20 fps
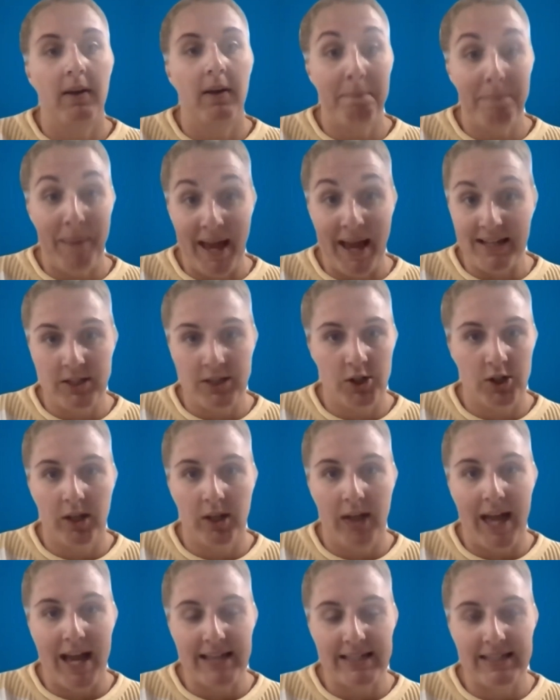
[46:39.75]
a
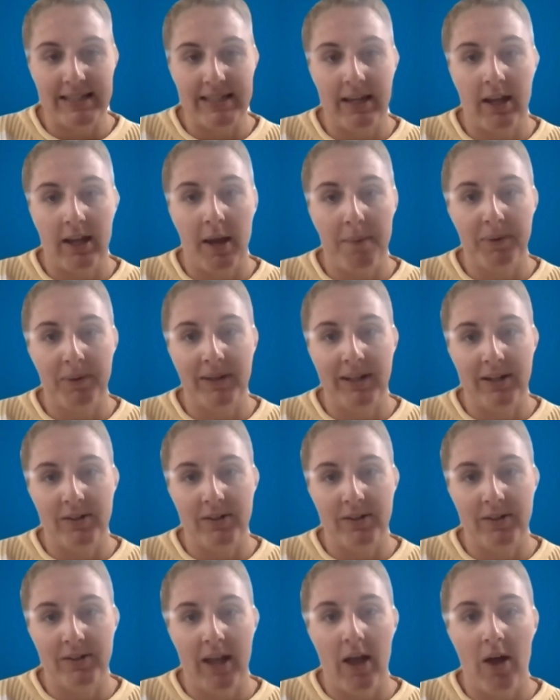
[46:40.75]
masterclass a couple of
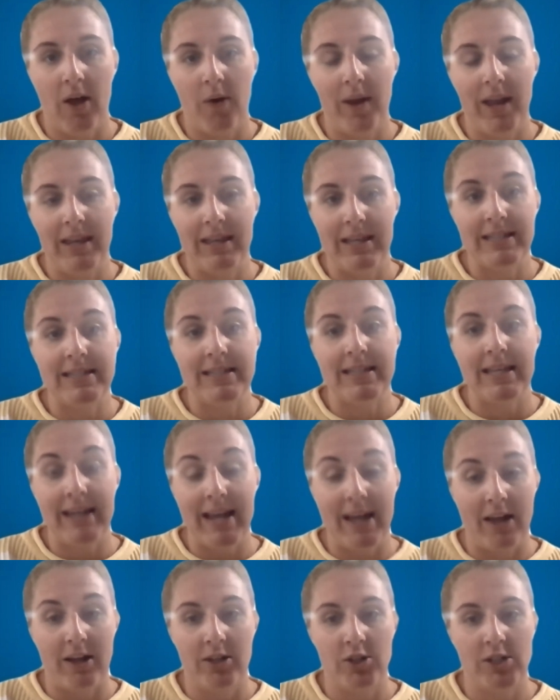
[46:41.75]
years ago, and this
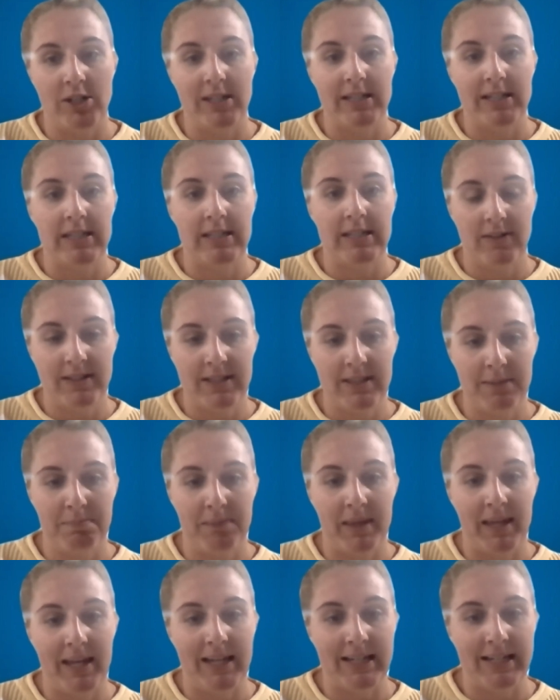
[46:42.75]
analogy still is
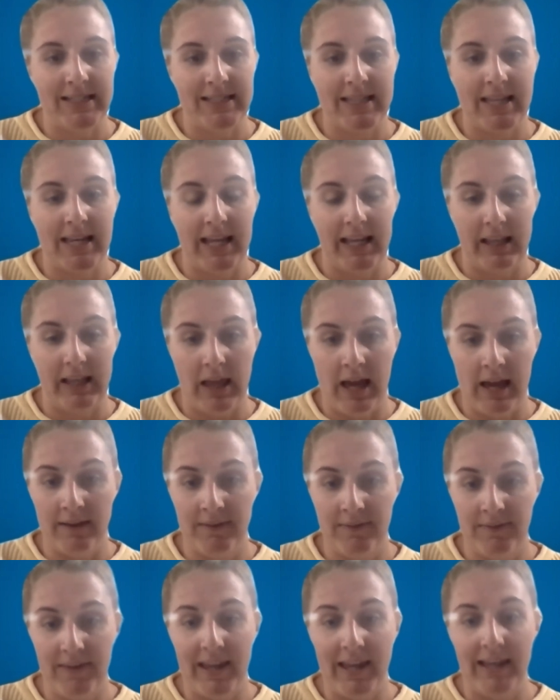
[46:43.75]
in place that I love.
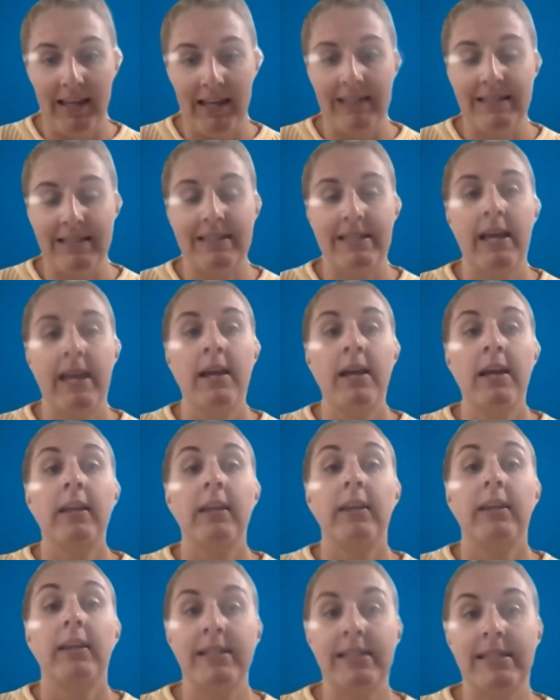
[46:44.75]
And it's,
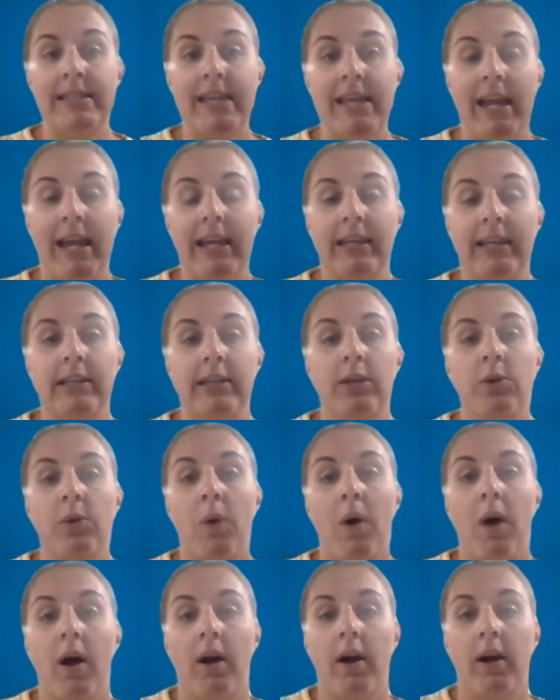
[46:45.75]
let's say you
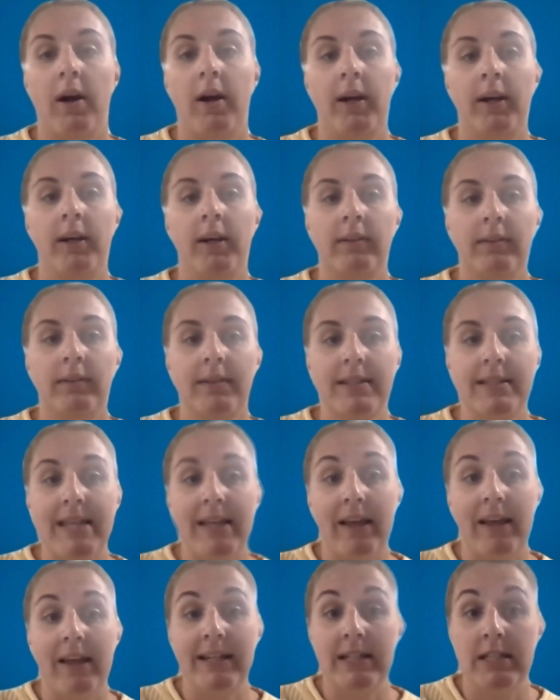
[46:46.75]
are
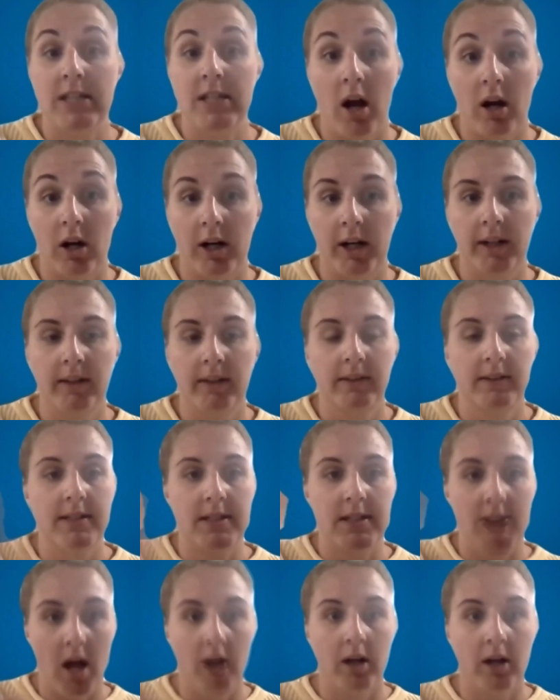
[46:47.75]
selling soccer.
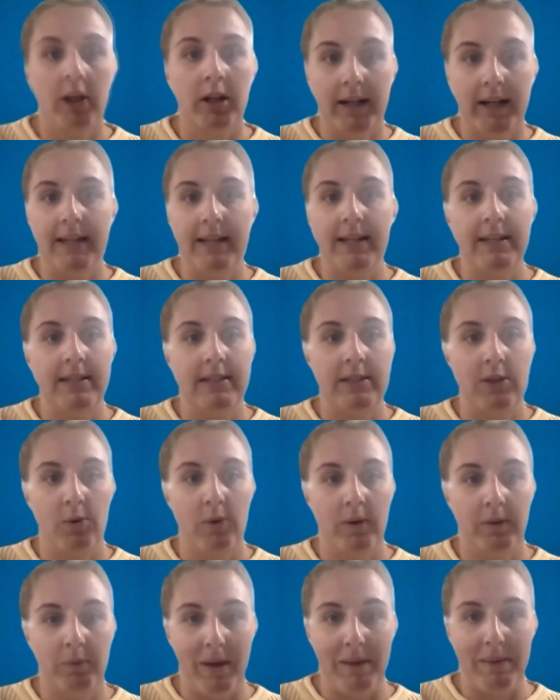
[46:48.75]
Soccer is
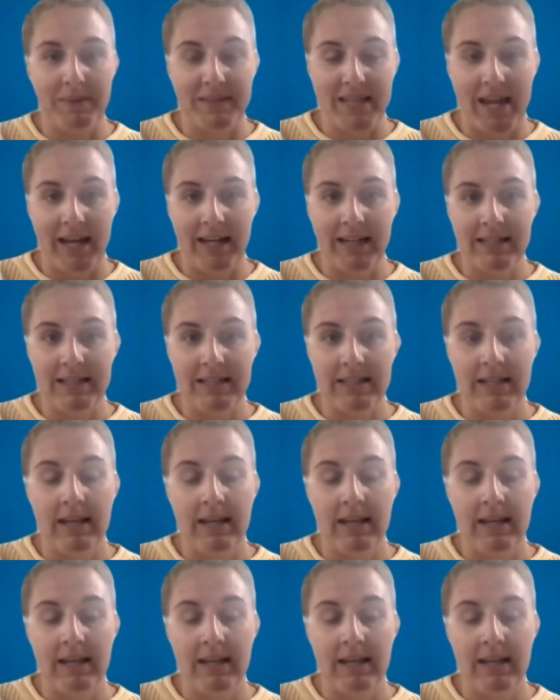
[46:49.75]
your website.